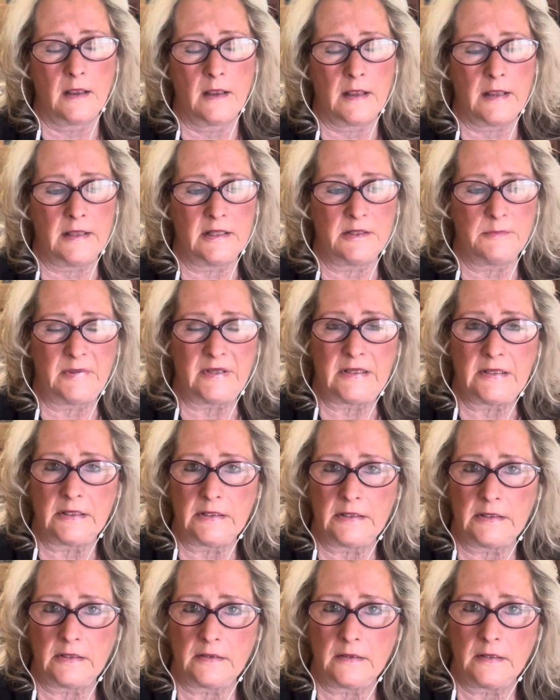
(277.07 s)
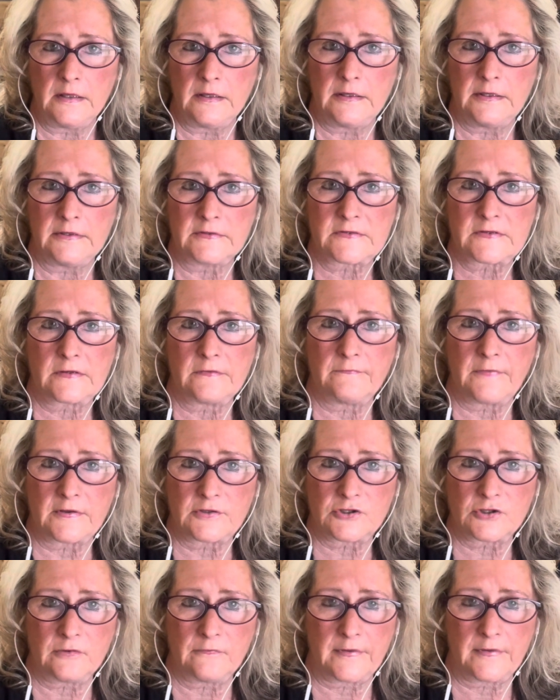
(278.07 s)
In the beginning, his
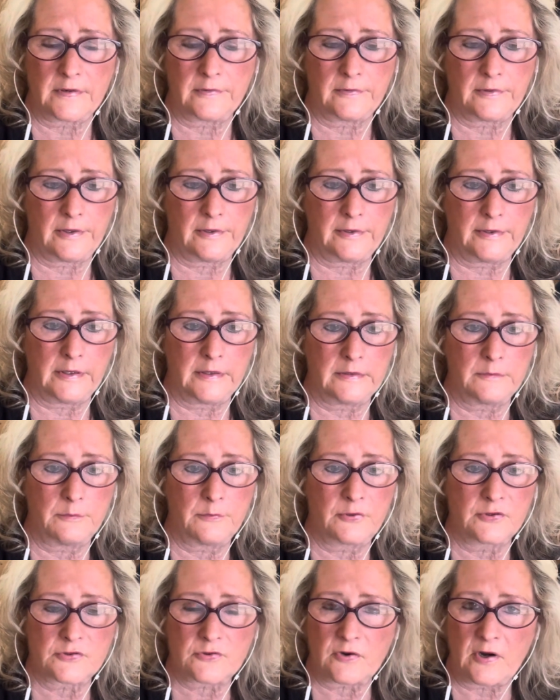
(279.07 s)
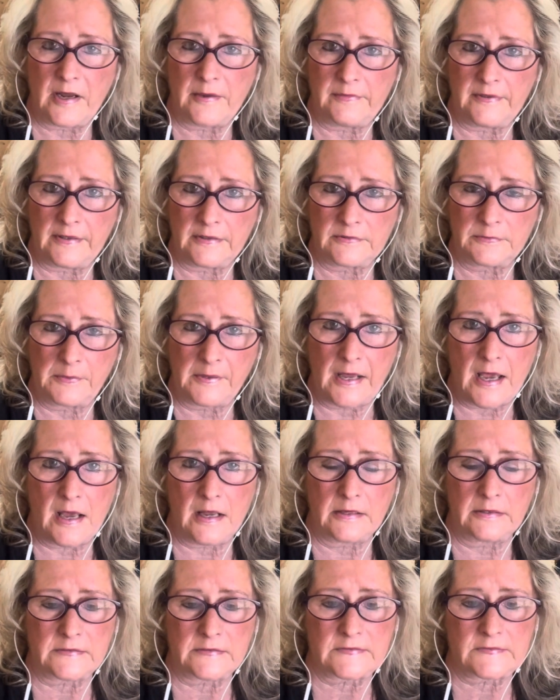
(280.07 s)
conventional veterinarian prescribed
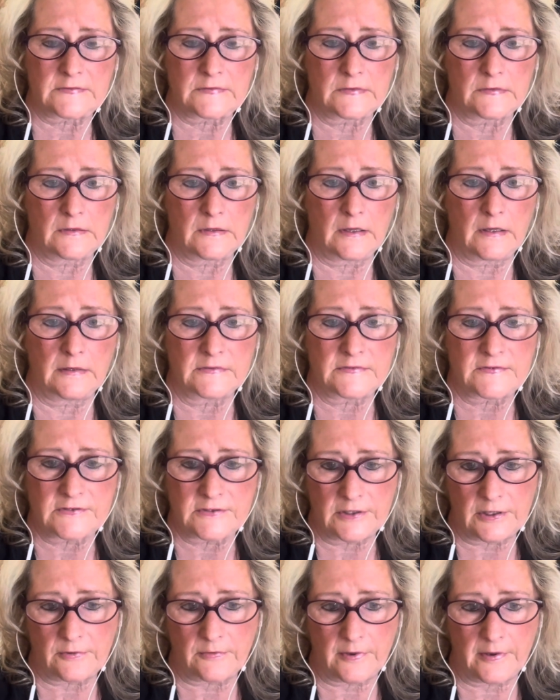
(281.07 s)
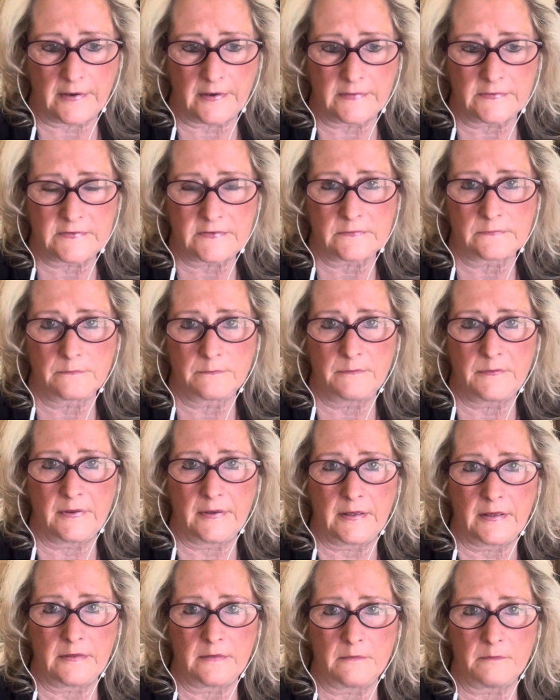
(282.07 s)
antibiotics and steroids,
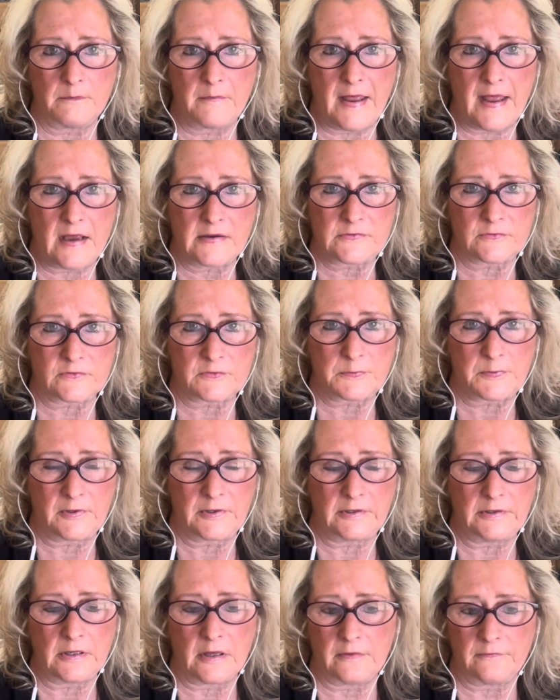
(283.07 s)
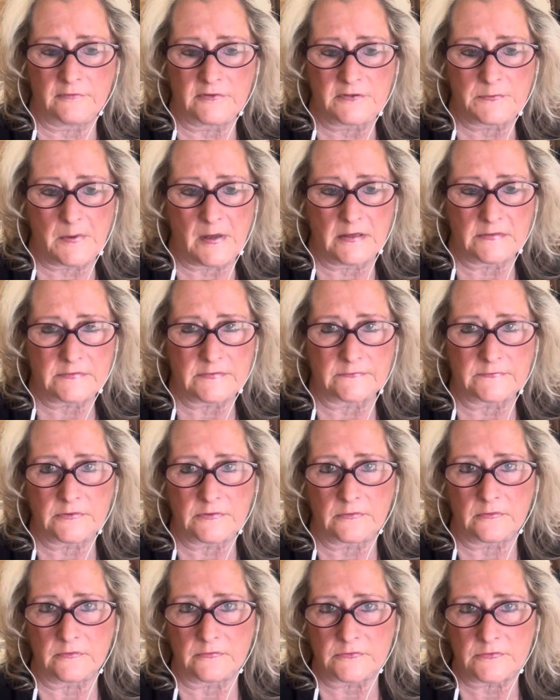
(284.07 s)
but Max was pretty unresponsive to
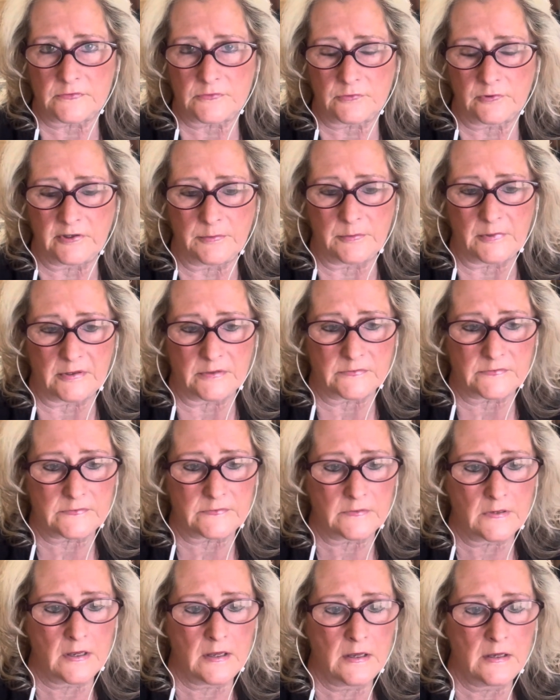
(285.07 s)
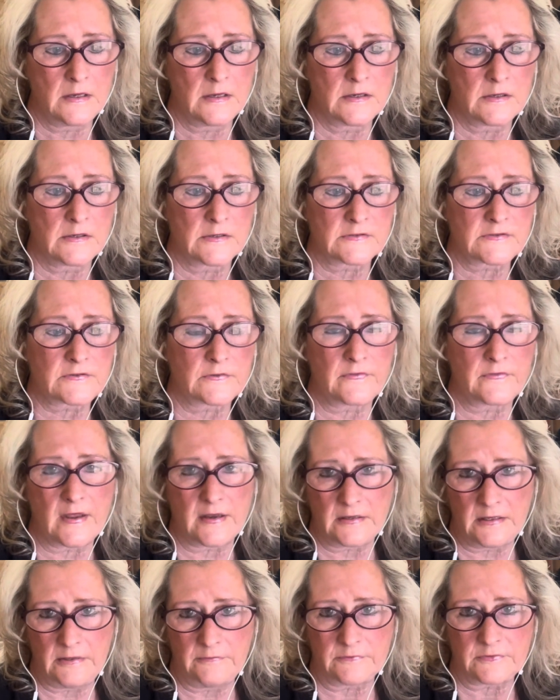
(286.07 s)
those treatments. So
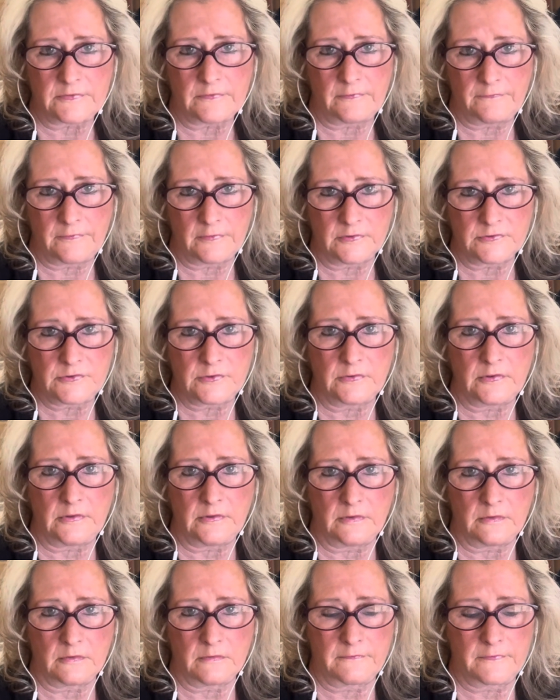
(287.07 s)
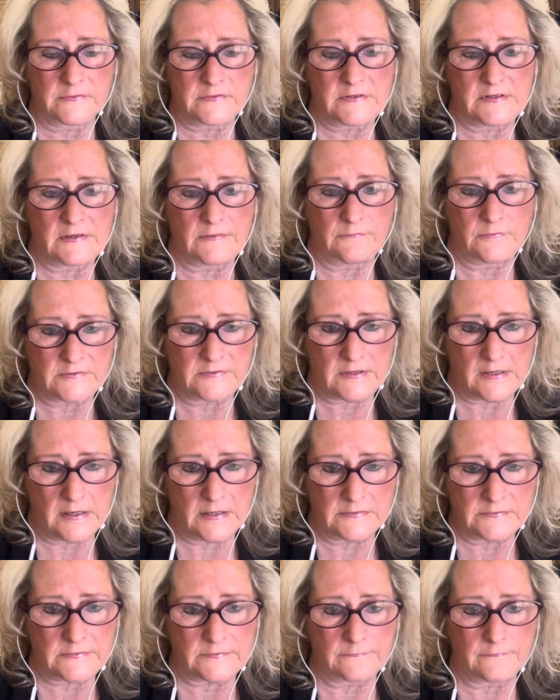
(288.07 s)
then he was referred to the University of
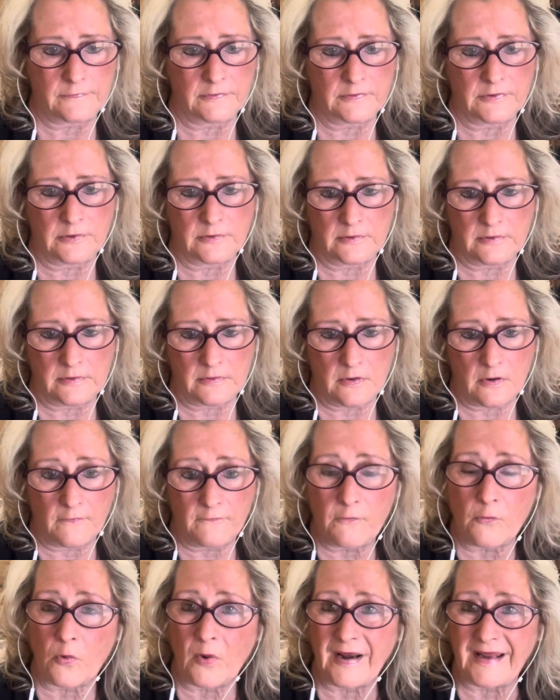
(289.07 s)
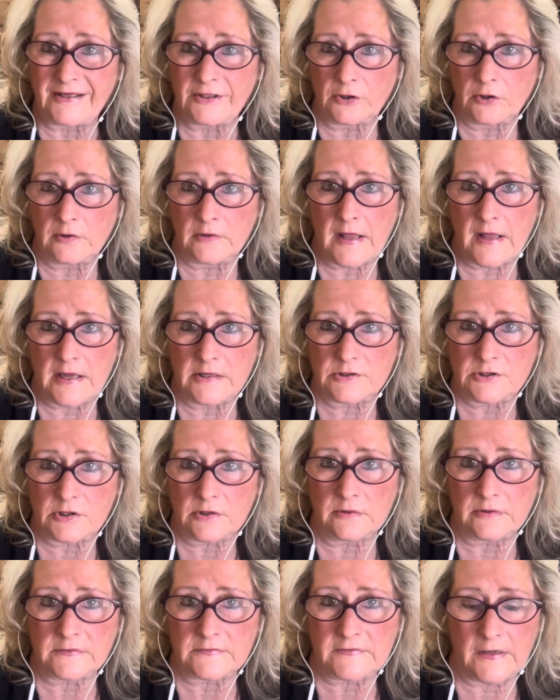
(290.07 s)
Wisconsin for a
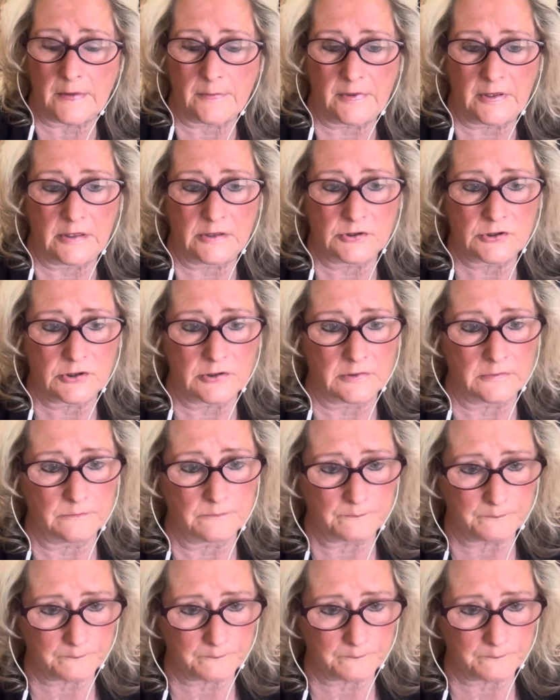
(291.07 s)
neurological examination.